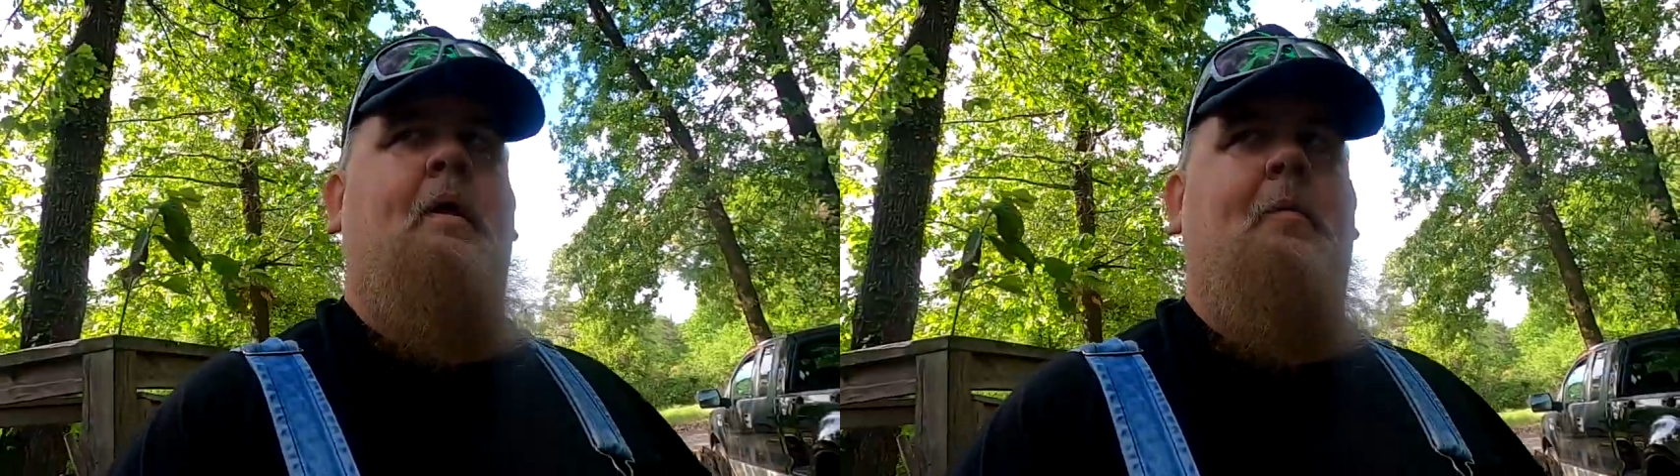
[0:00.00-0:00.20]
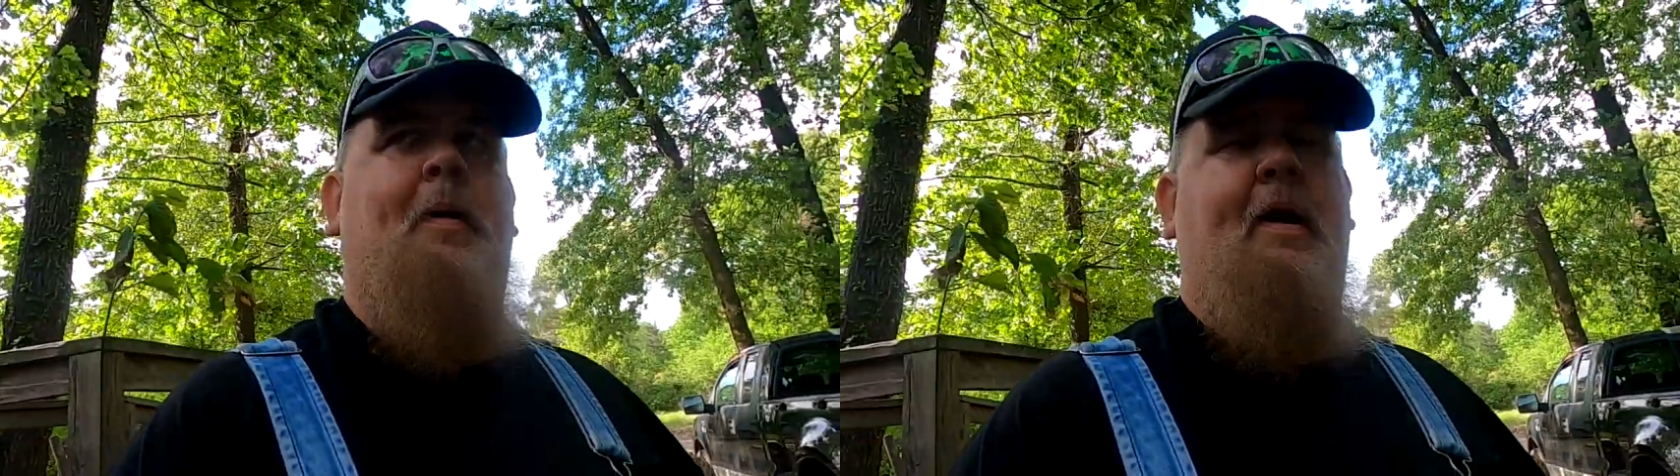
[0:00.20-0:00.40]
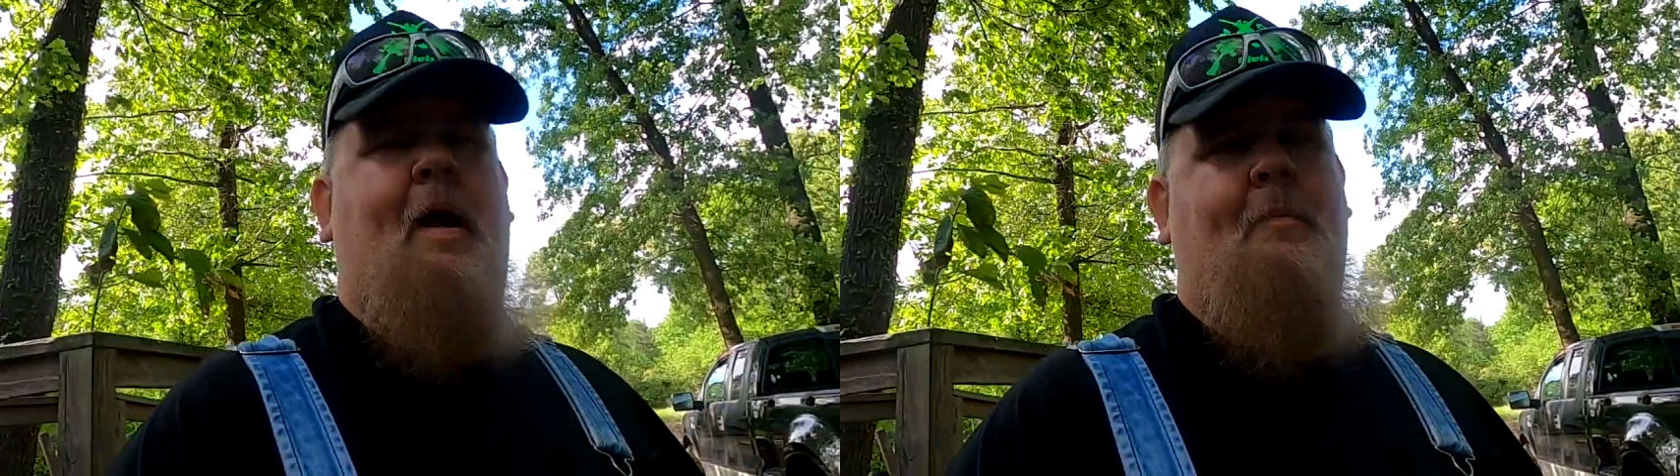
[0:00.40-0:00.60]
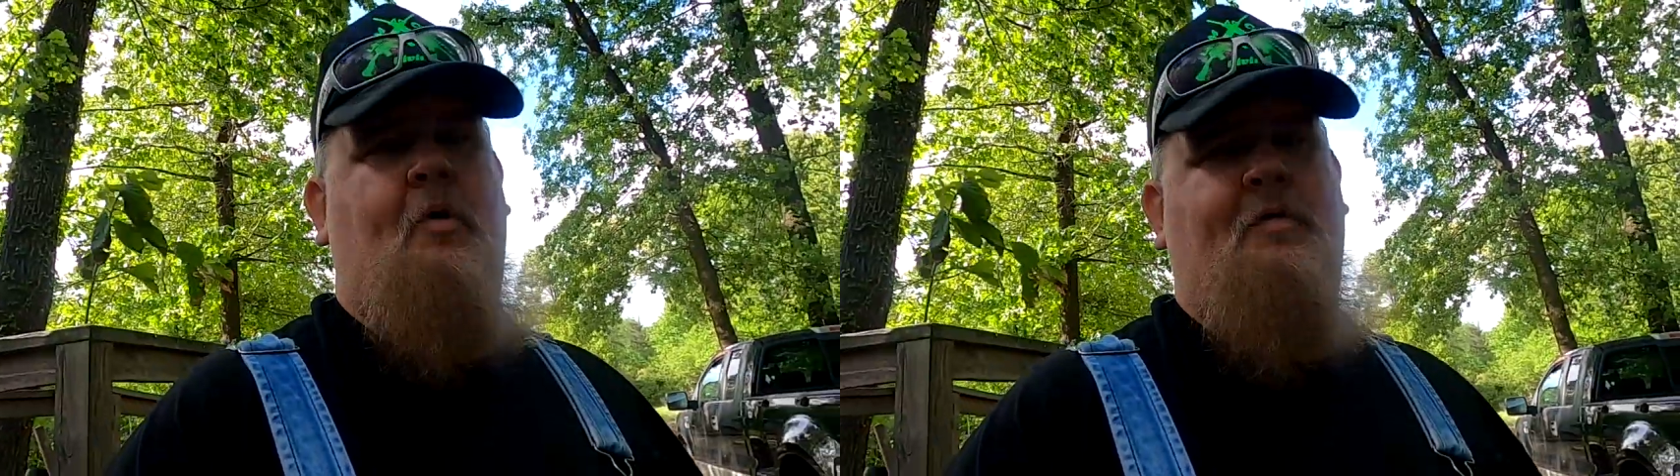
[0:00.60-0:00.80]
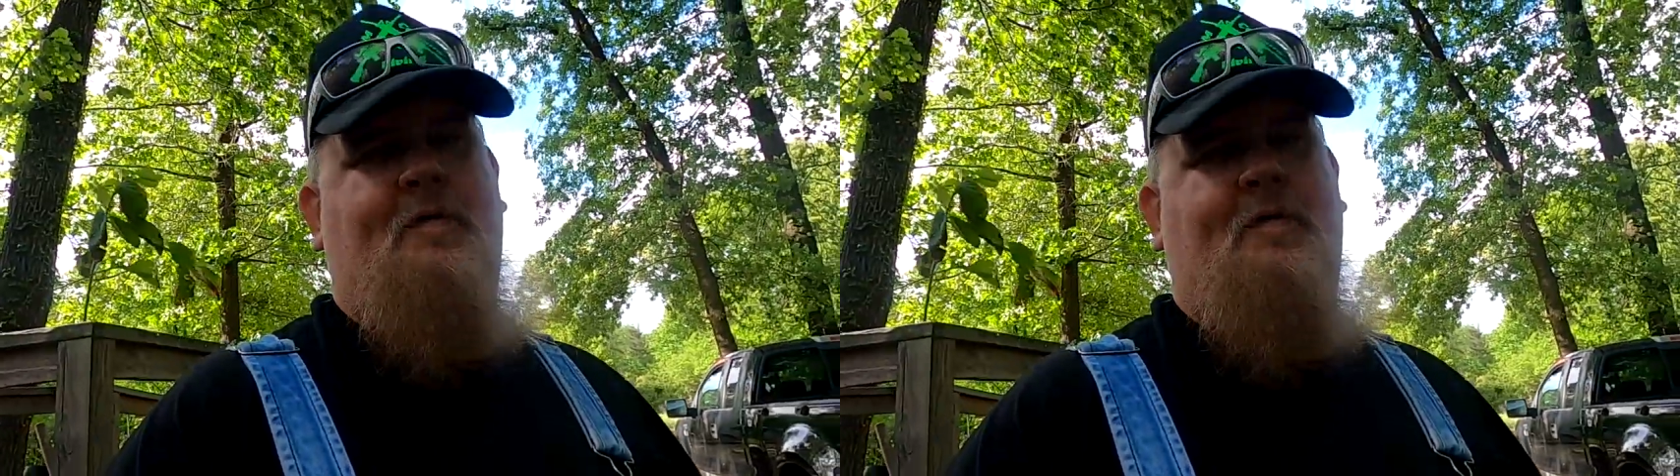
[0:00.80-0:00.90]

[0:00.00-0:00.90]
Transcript: Gonna be a lot more